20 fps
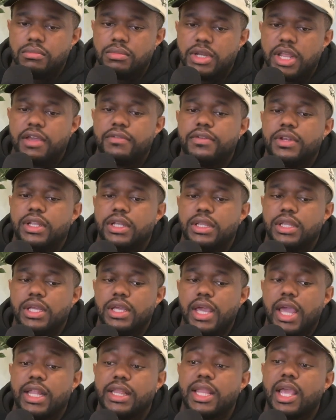
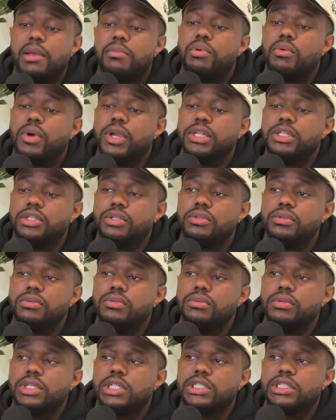Definitely at that point
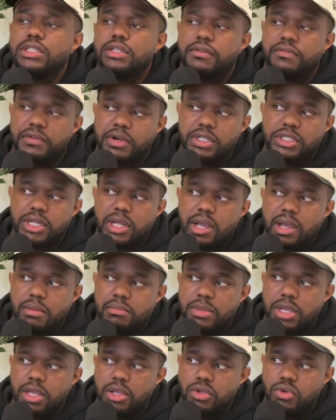too. This is the first
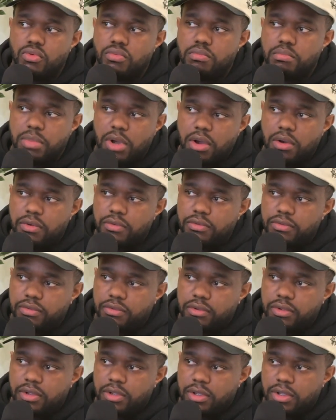time me and you
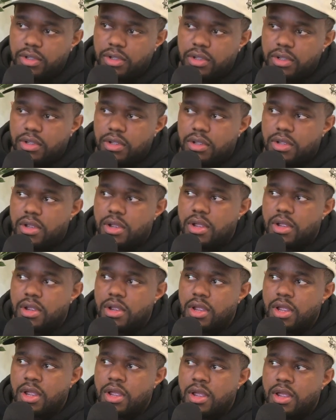both
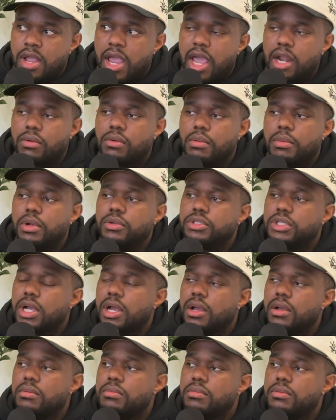had a remote job.